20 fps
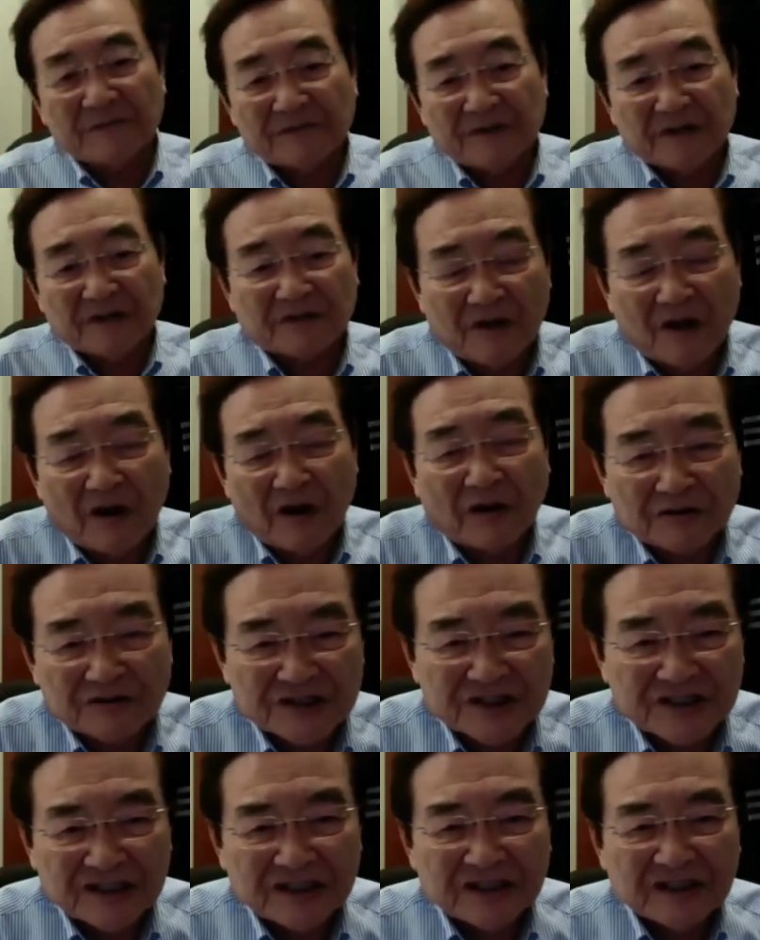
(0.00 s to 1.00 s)

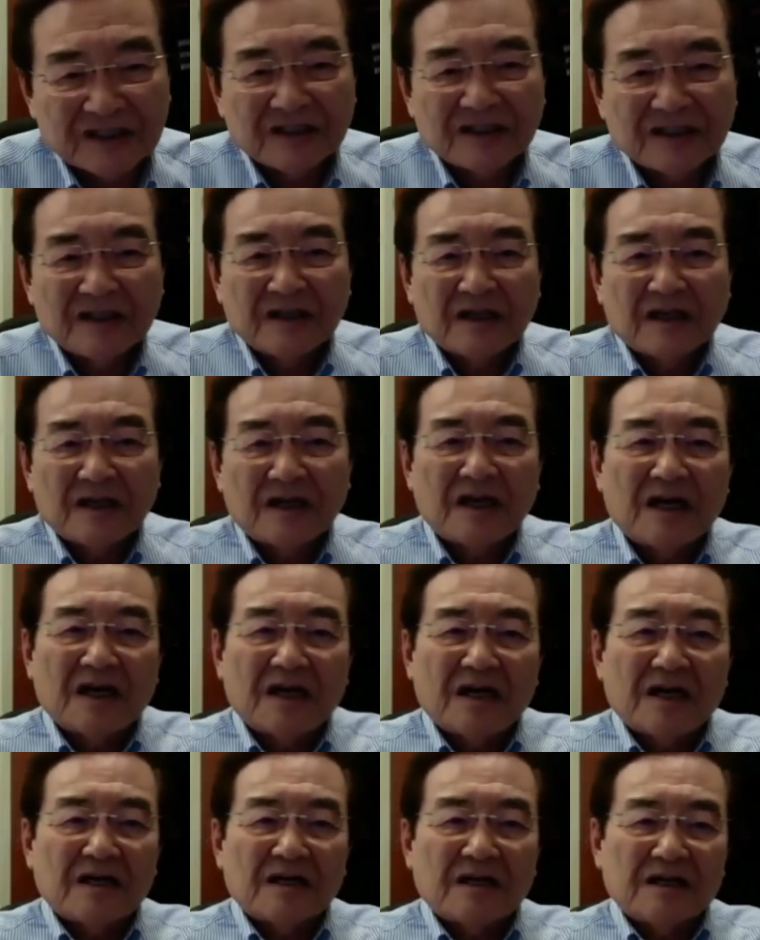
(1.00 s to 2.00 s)
technology,
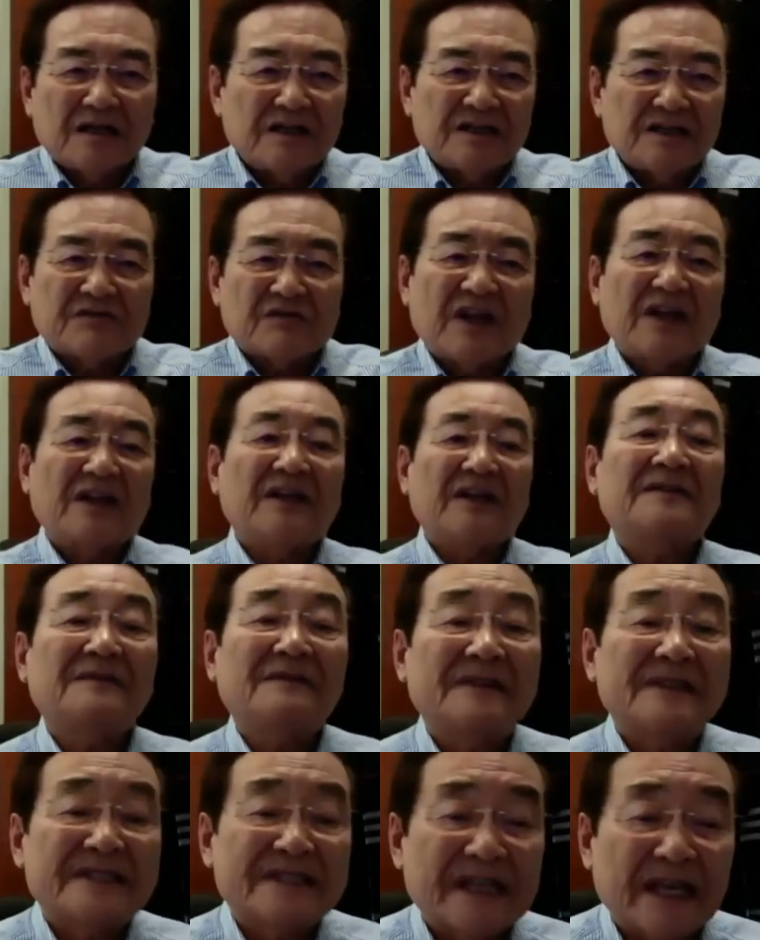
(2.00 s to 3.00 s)
is
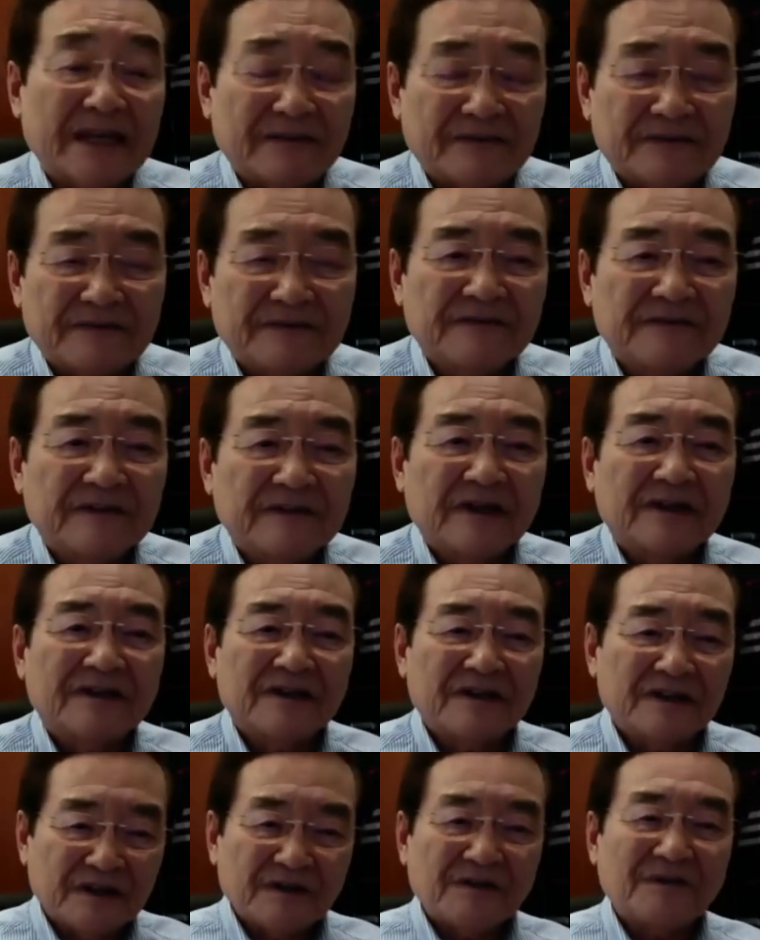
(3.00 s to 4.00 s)
relatively safe. And
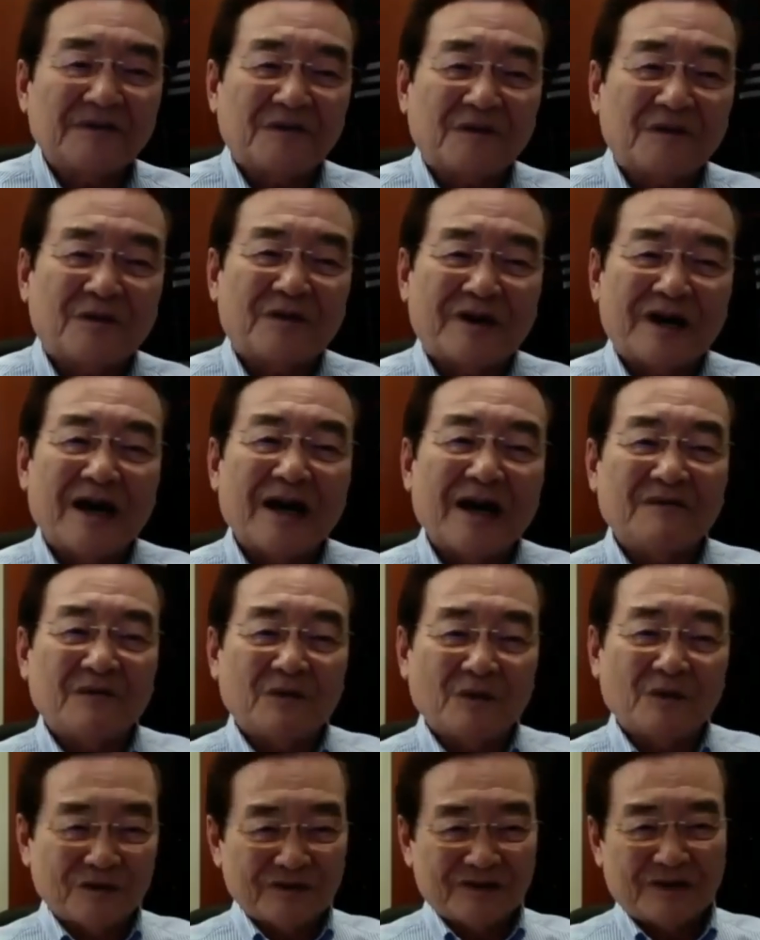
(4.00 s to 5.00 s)
therefore, I,
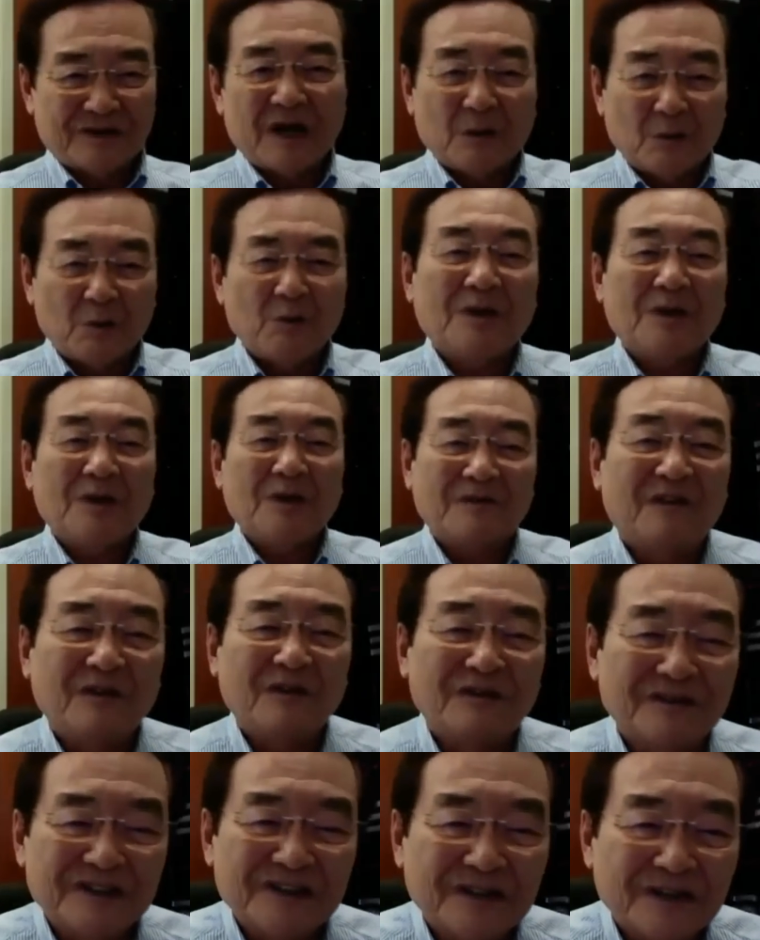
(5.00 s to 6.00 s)
volu- I will
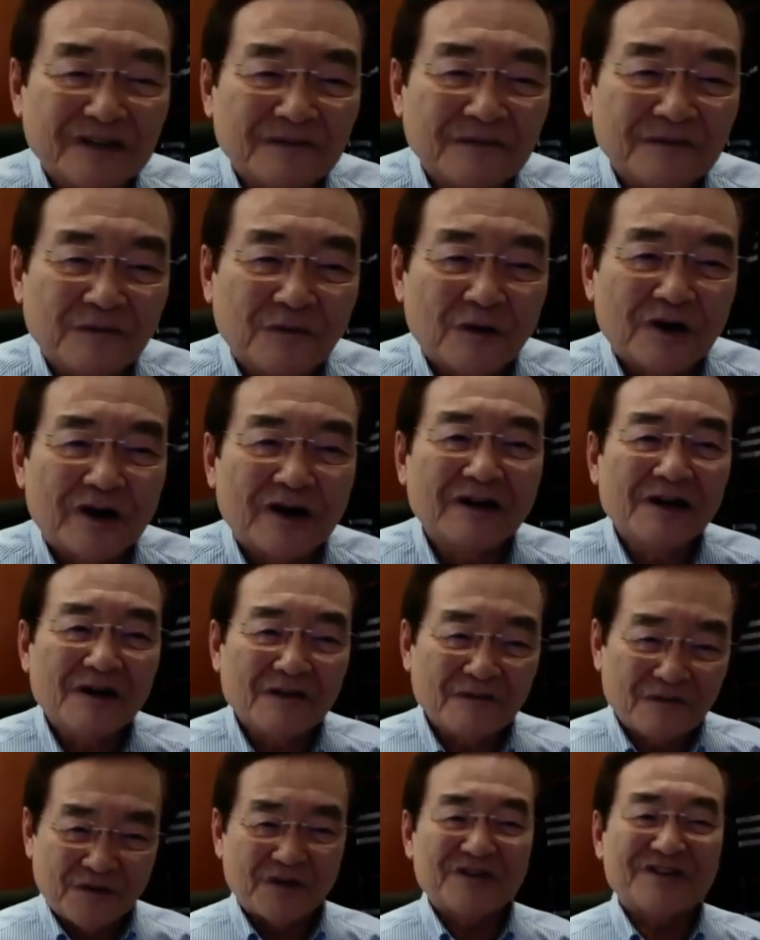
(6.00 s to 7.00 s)
volunteer for a
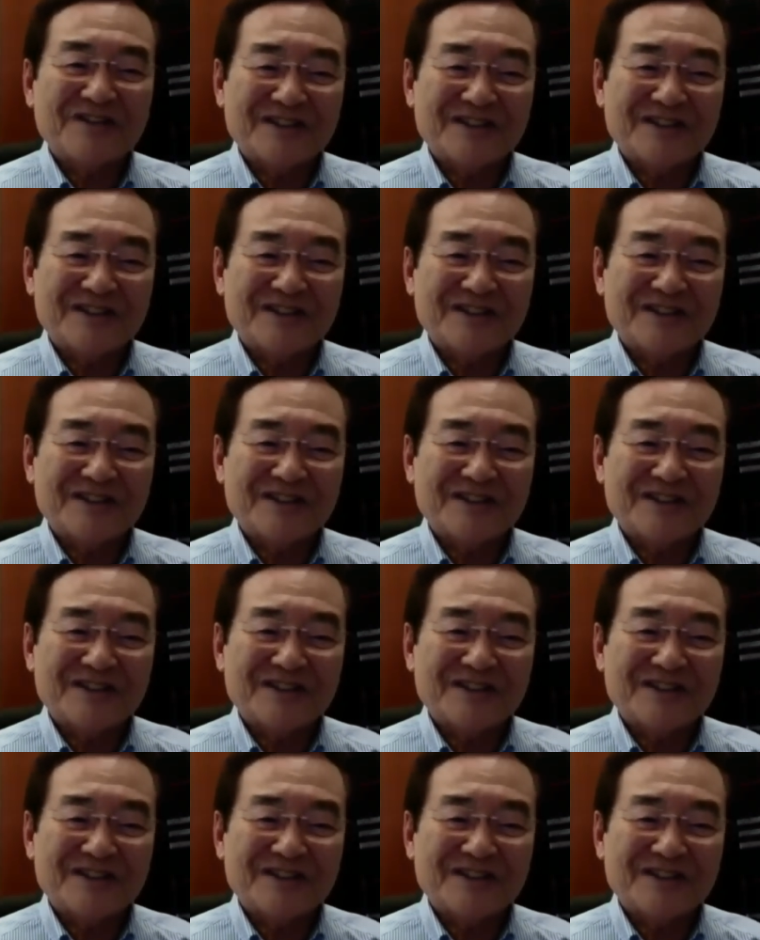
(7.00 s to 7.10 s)
first